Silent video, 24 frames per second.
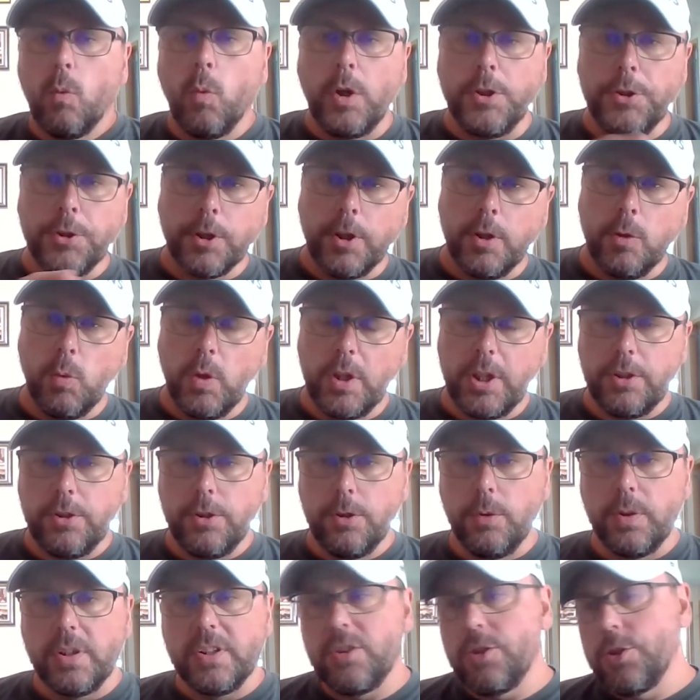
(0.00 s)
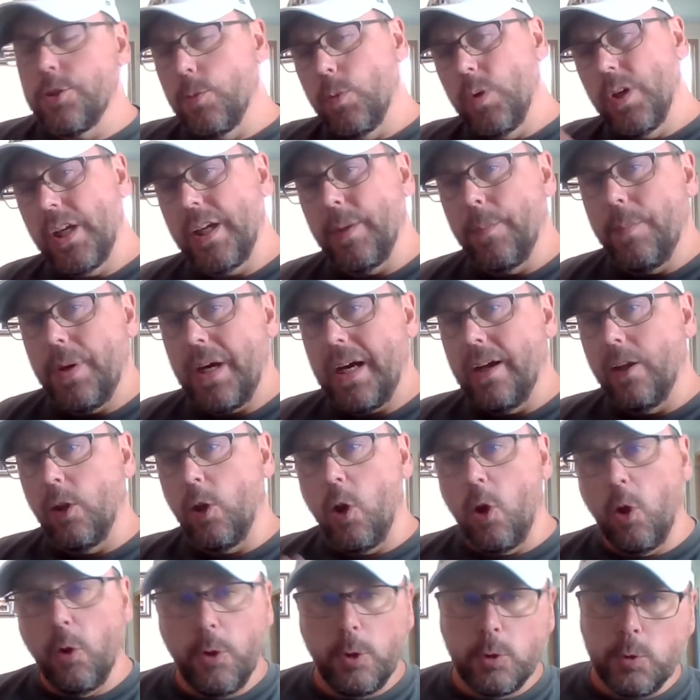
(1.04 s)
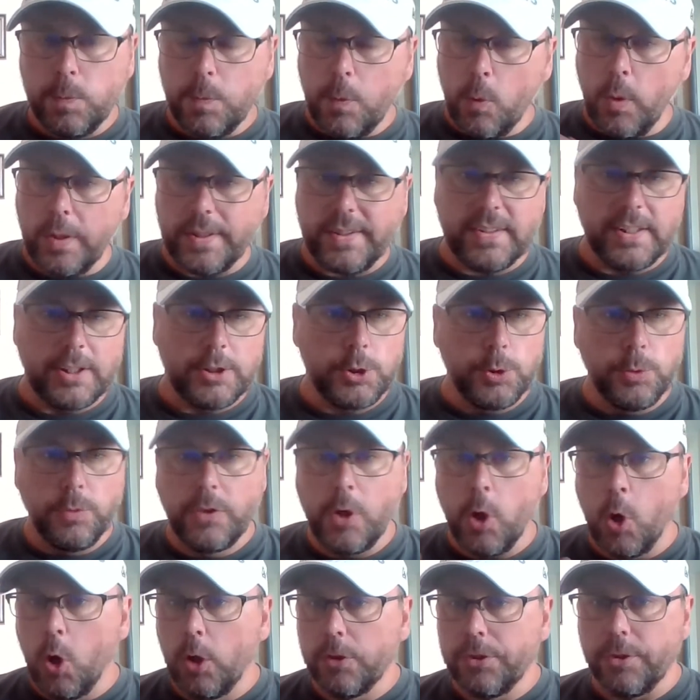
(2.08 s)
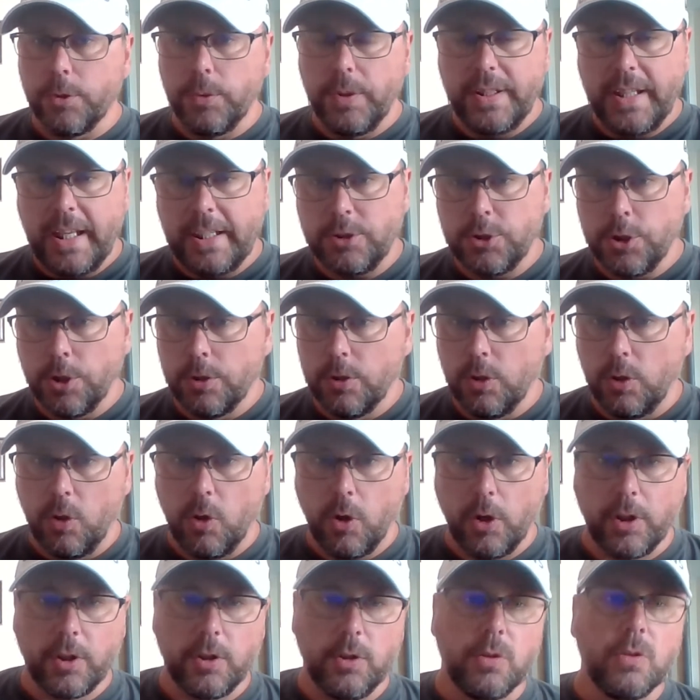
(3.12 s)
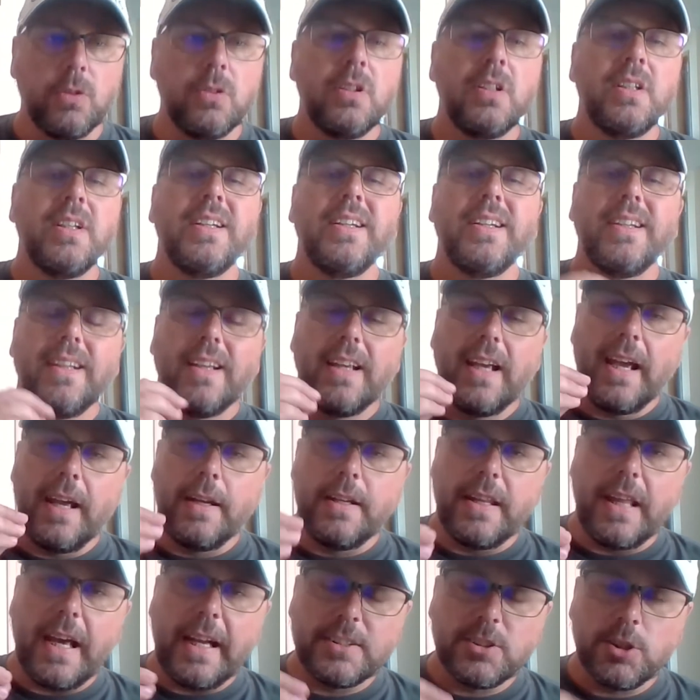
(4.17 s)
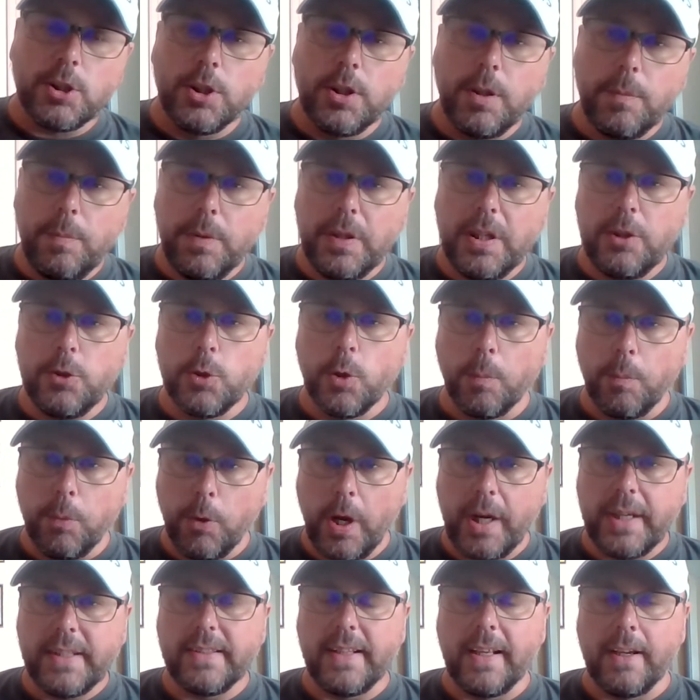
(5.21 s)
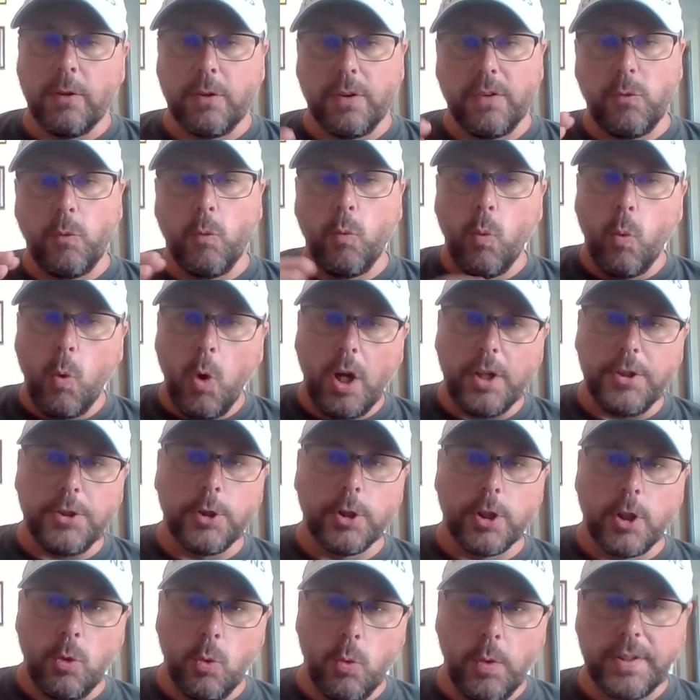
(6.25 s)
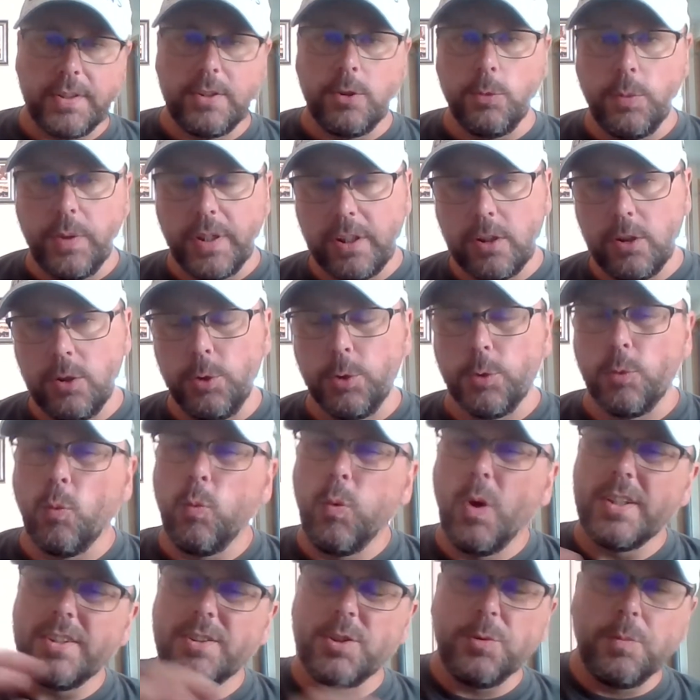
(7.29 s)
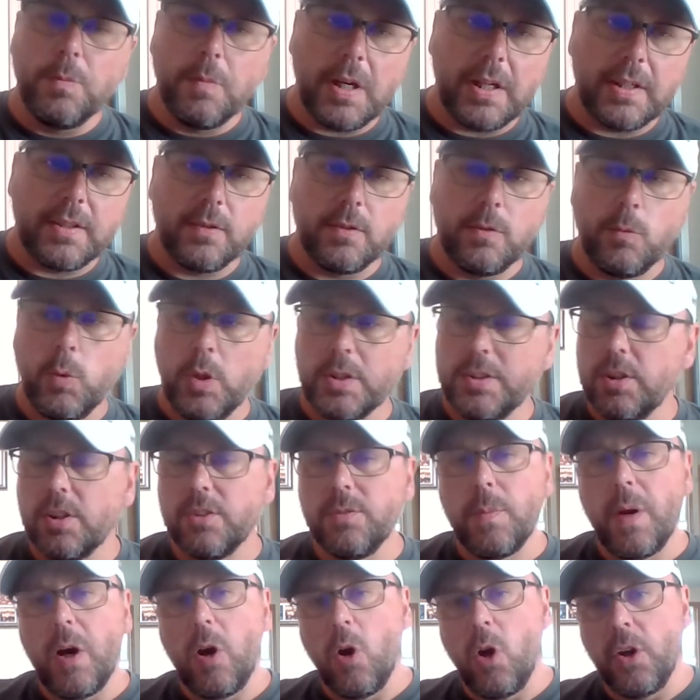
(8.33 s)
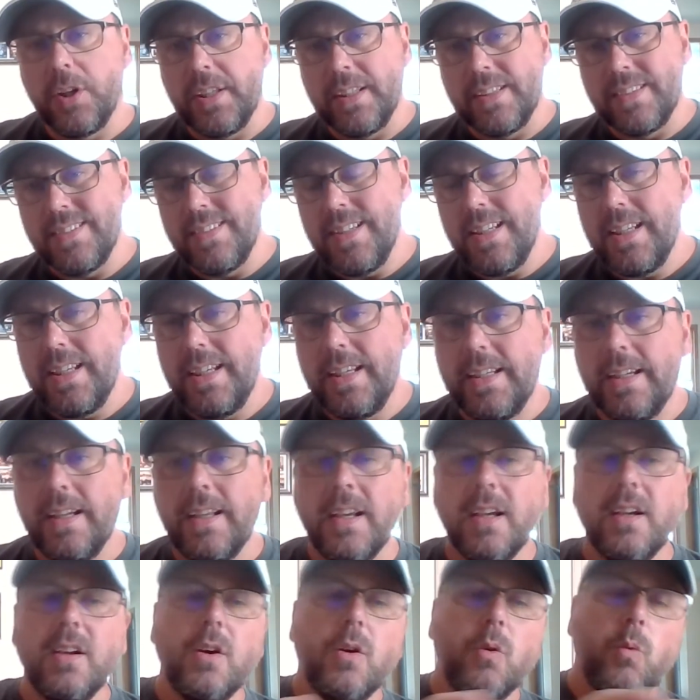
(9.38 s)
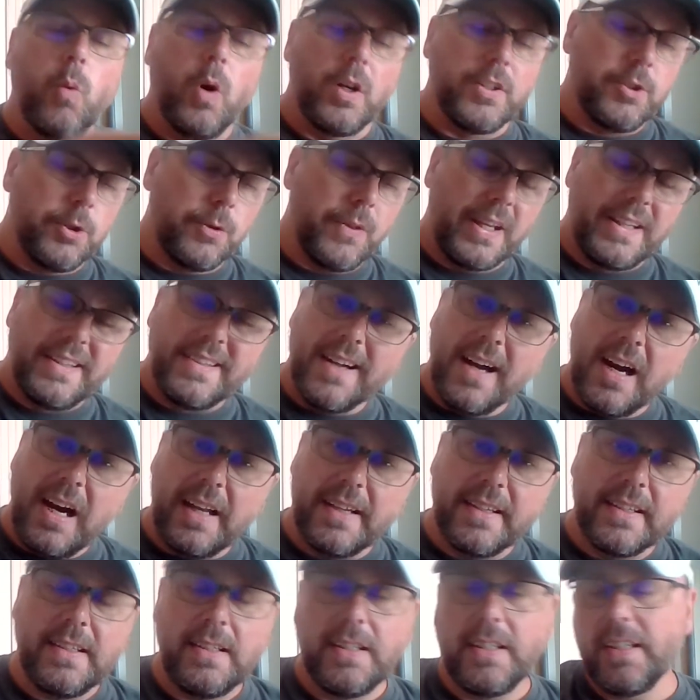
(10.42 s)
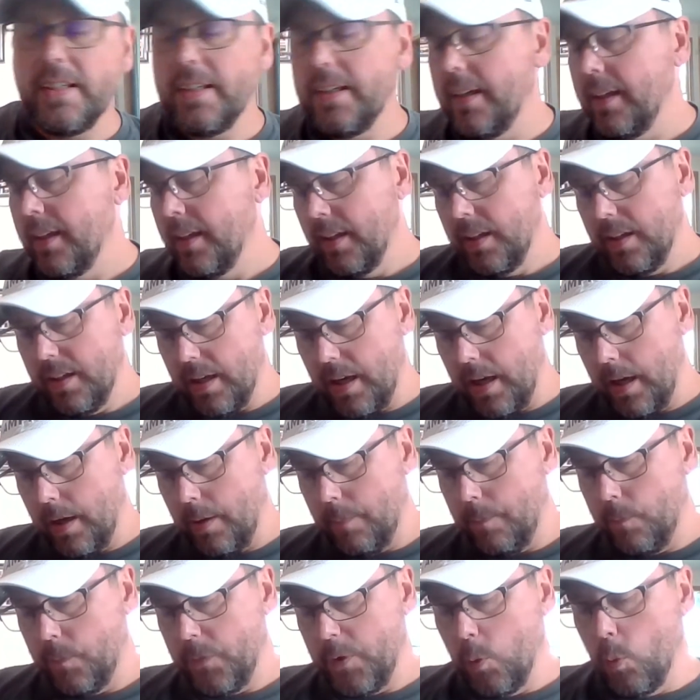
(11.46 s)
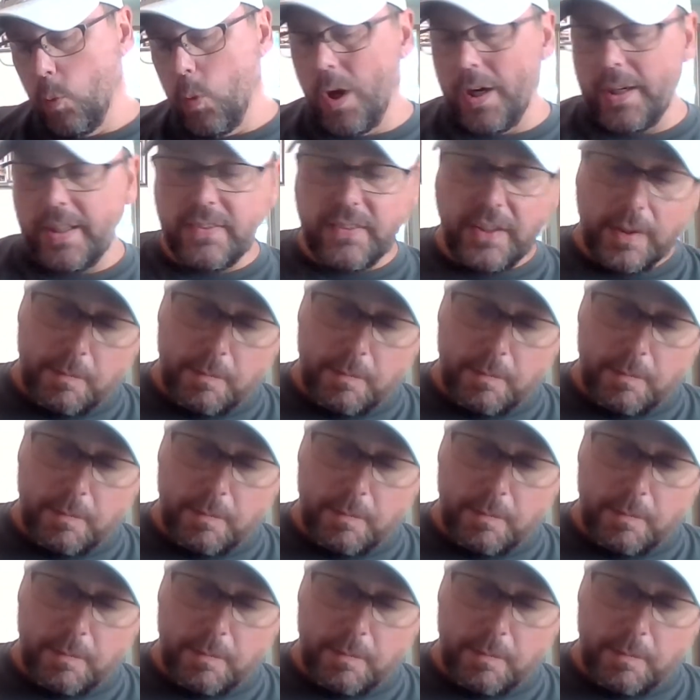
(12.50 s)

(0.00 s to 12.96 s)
What you're going to want to do is you're going to compile all those points that you've gone through in that journal article, and that's going to be your breakdown of what you're going to include. What does my audience need? What do they not need? What does